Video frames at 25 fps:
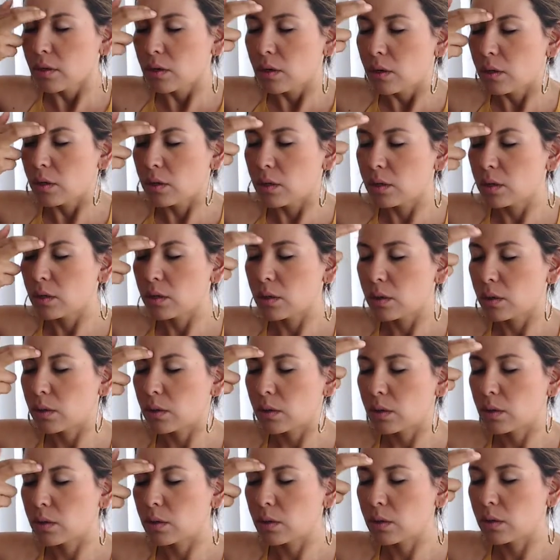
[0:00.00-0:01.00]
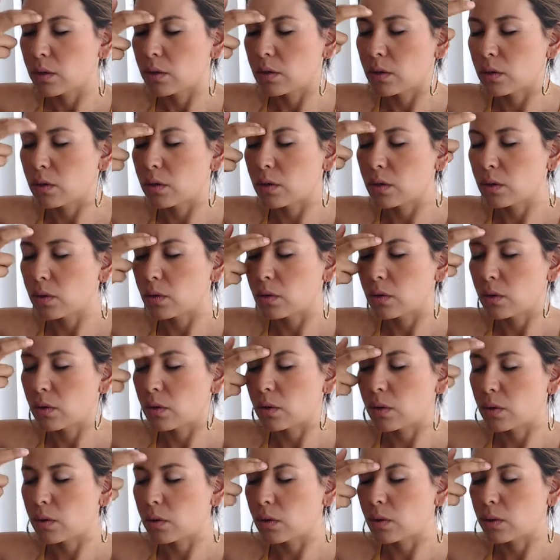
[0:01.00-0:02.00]

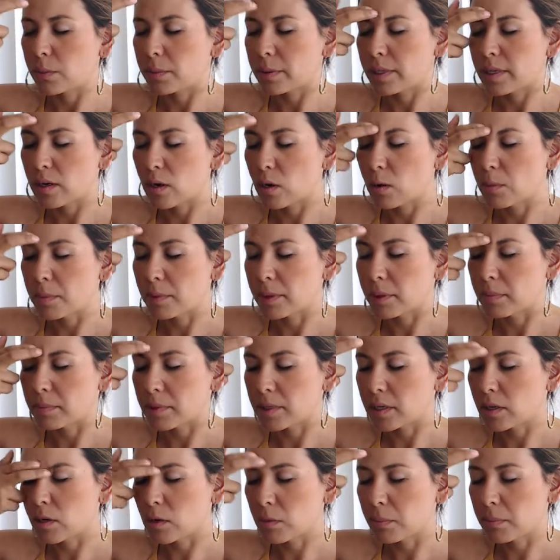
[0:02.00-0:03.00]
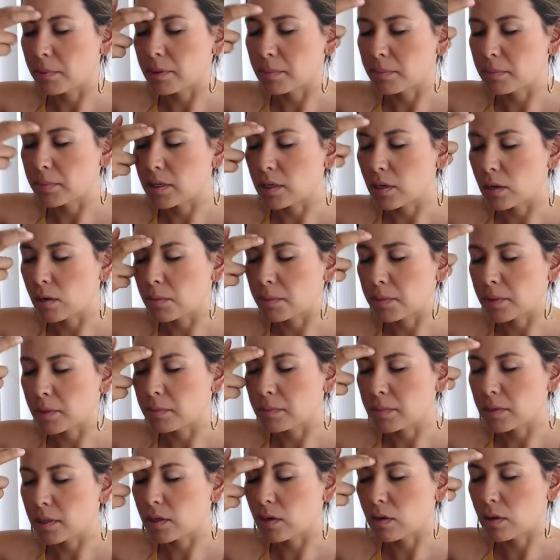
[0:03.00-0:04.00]
Oh, be open, be open, be open,
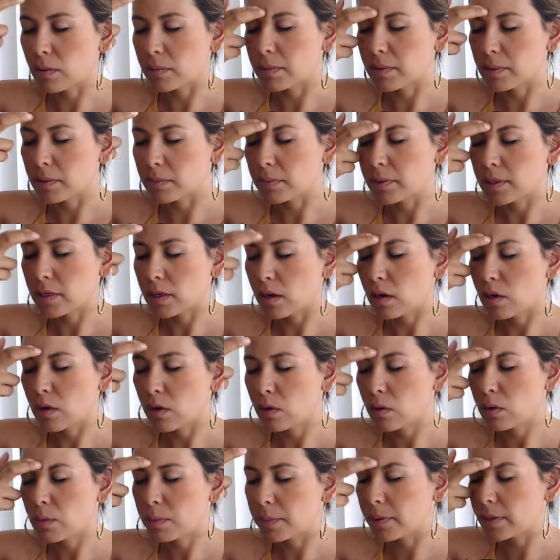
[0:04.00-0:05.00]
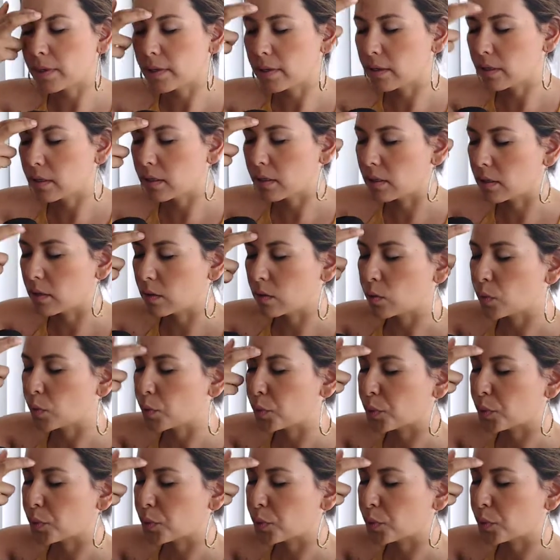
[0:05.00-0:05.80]
be open, be open.